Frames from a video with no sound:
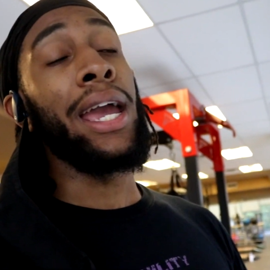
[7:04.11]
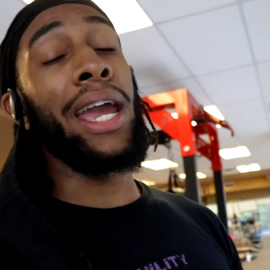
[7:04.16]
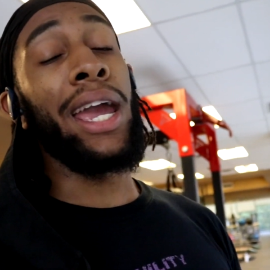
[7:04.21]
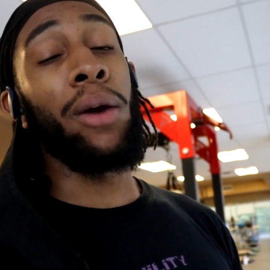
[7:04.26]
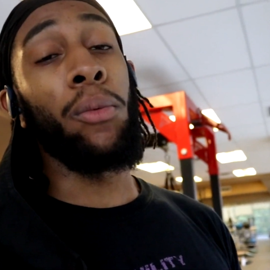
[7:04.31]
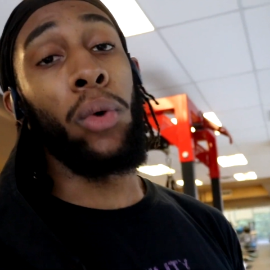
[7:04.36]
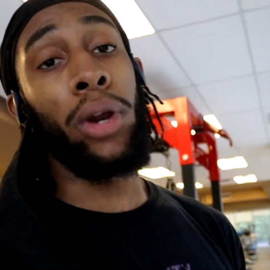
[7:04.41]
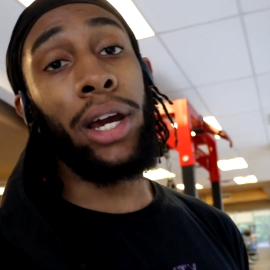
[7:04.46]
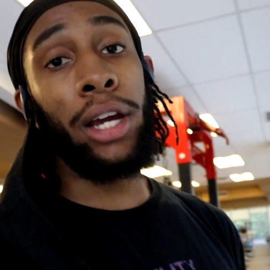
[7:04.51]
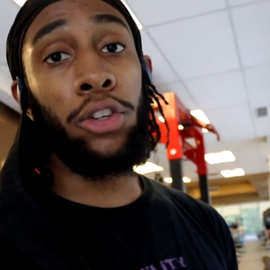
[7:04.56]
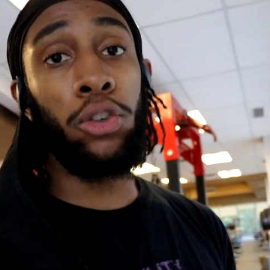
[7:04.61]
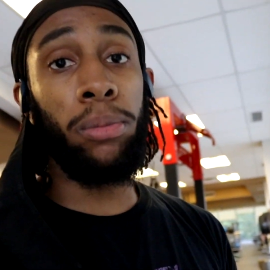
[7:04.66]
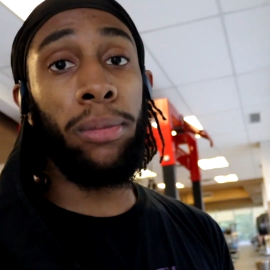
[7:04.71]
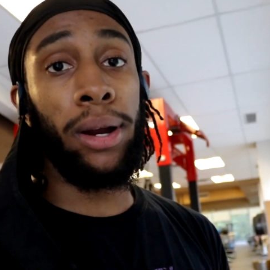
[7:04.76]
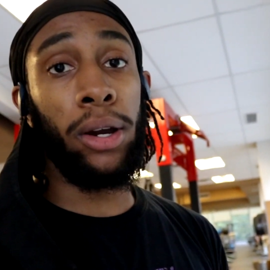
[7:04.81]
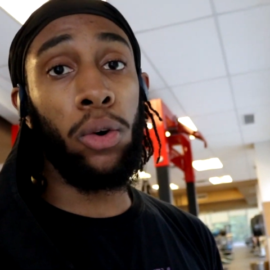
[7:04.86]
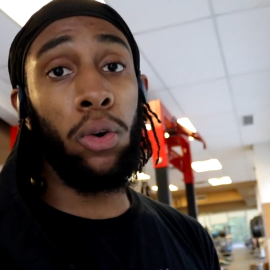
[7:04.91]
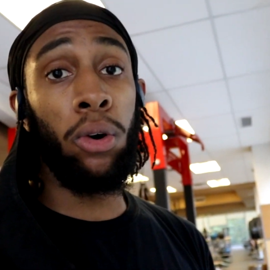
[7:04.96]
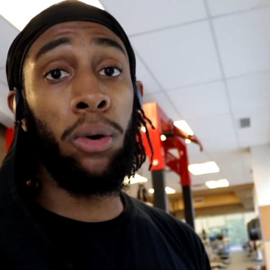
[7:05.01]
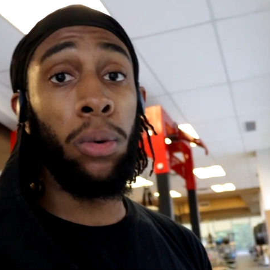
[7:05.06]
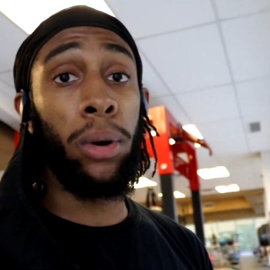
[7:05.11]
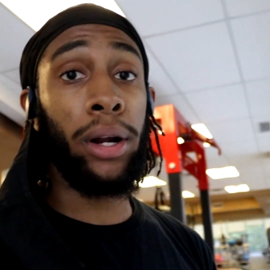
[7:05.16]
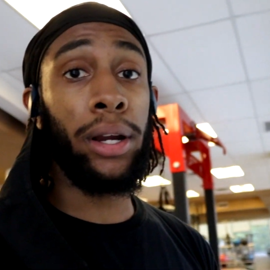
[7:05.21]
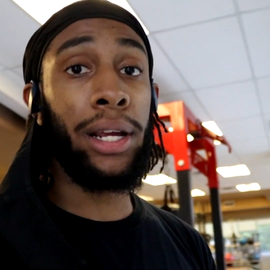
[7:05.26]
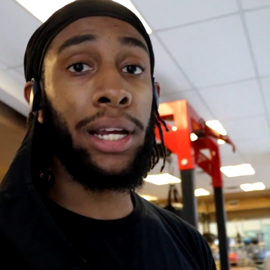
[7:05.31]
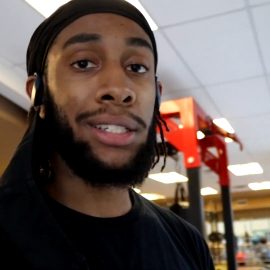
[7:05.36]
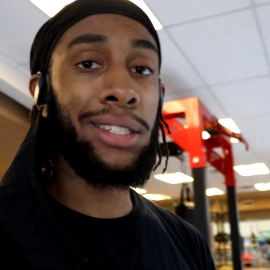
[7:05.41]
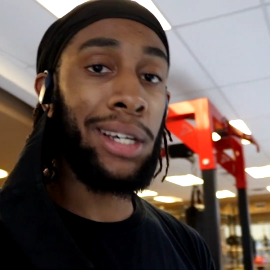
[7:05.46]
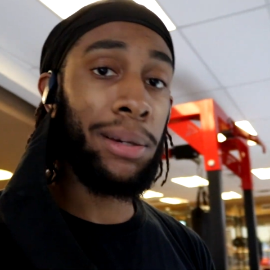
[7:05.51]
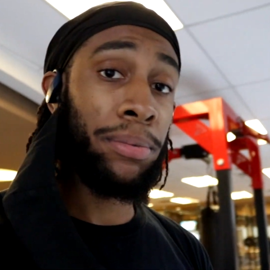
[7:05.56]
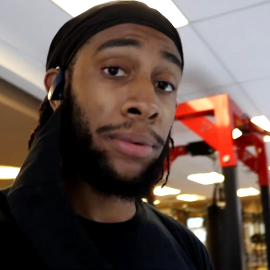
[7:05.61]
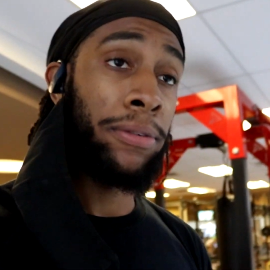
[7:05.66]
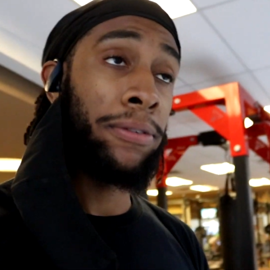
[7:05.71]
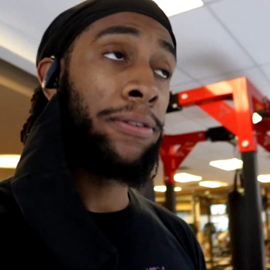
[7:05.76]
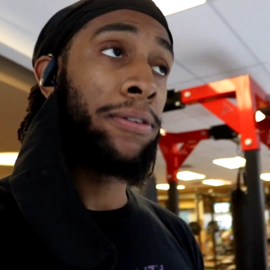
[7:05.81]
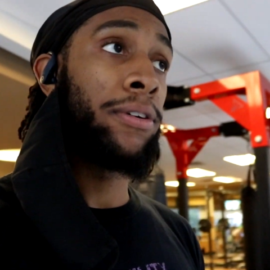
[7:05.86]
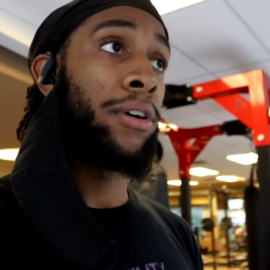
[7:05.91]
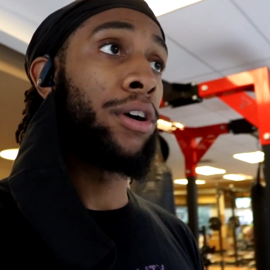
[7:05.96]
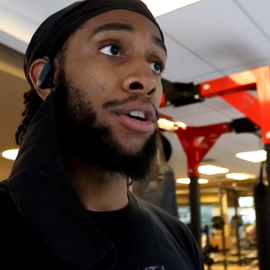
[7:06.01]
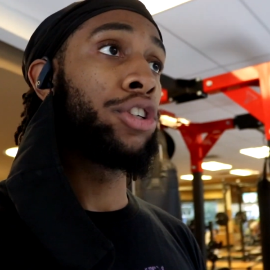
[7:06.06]
And when I do my core workouts, I
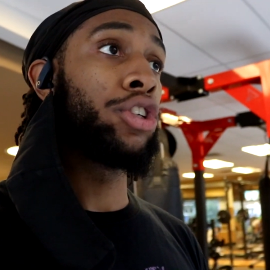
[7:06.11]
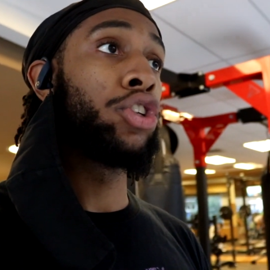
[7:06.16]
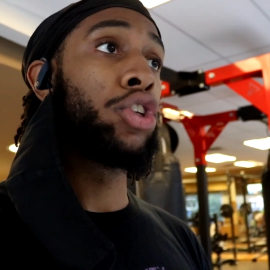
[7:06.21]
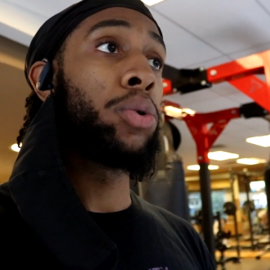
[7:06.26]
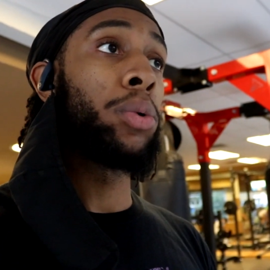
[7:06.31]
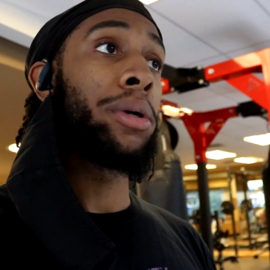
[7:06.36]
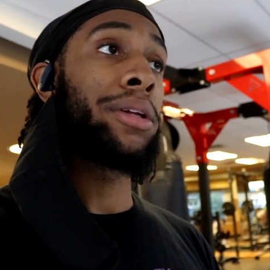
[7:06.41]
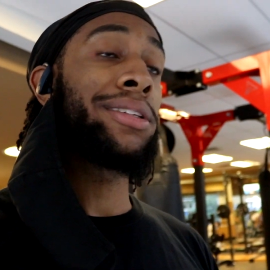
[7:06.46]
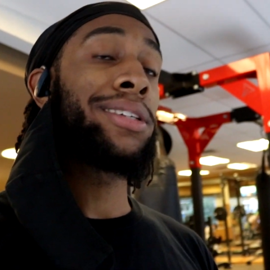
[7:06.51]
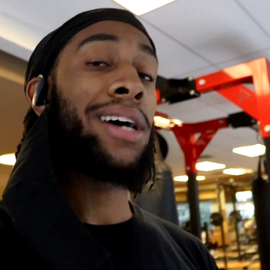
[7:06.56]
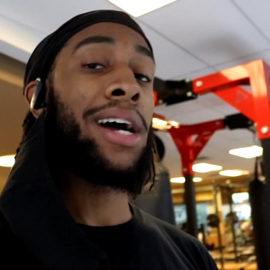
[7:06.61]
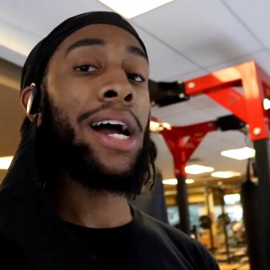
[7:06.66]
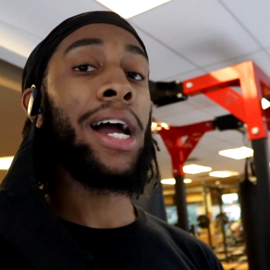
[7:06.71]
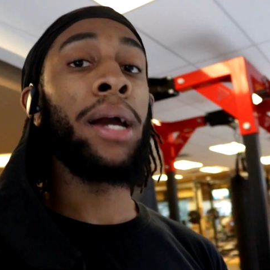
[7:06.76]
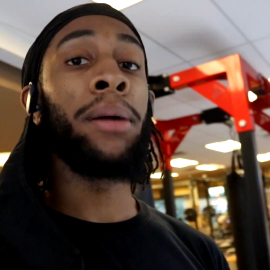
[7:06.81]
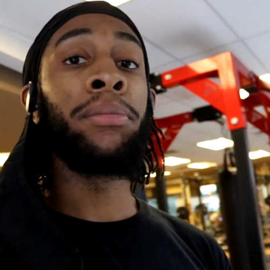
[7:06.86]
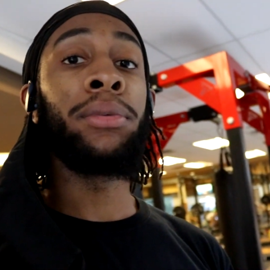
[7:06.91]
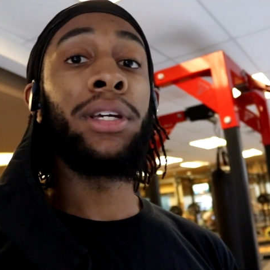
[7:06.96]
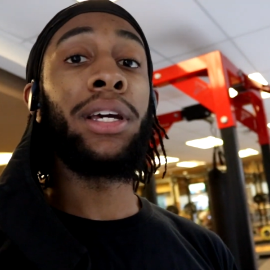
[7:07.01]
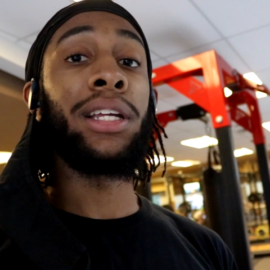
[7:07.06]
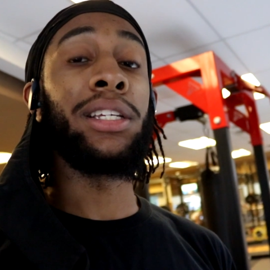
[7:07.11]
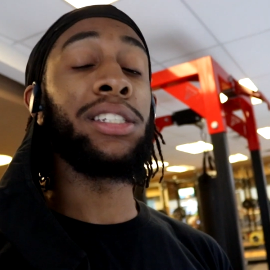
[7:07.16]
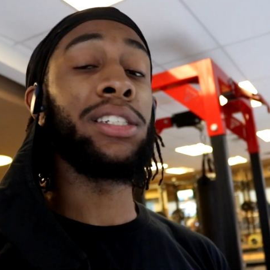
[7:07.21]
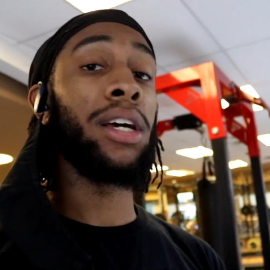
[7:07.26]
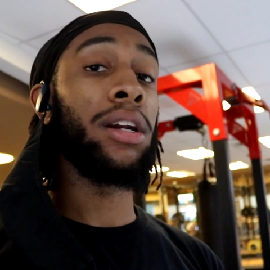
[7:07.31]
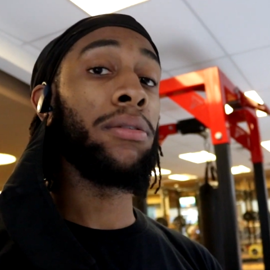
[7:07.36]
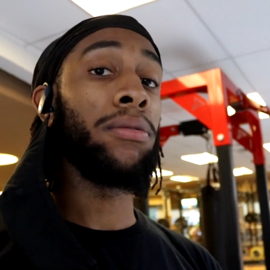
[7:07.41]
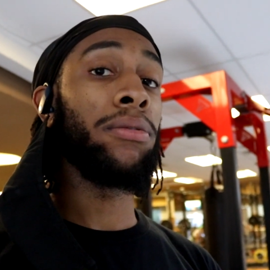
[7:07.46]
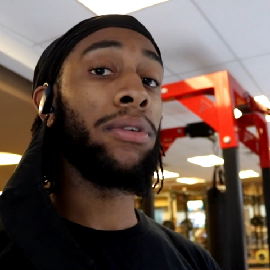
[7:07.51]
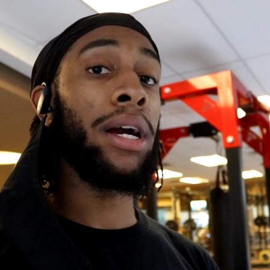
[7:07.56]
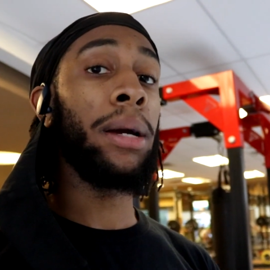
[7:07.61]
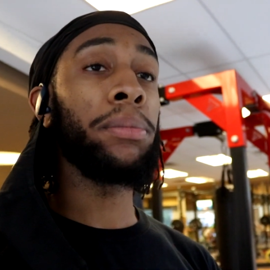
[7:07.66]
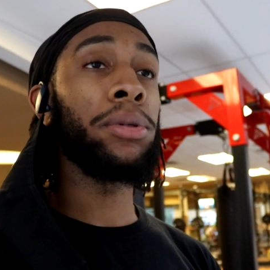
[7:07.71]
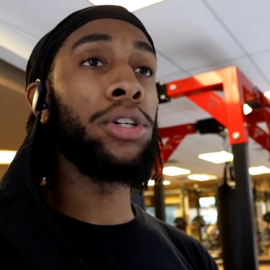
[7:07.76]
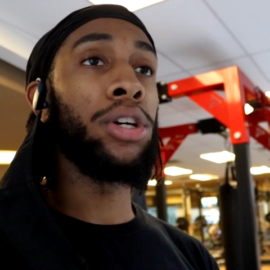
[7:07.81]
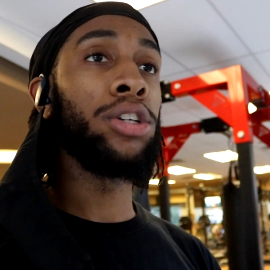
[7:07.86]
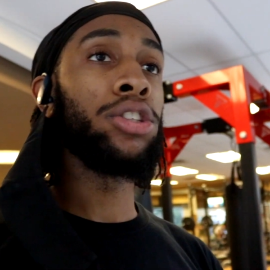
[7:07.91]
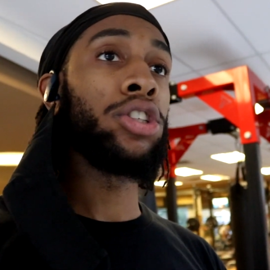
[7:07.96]
prefer to do it timed instead of reps.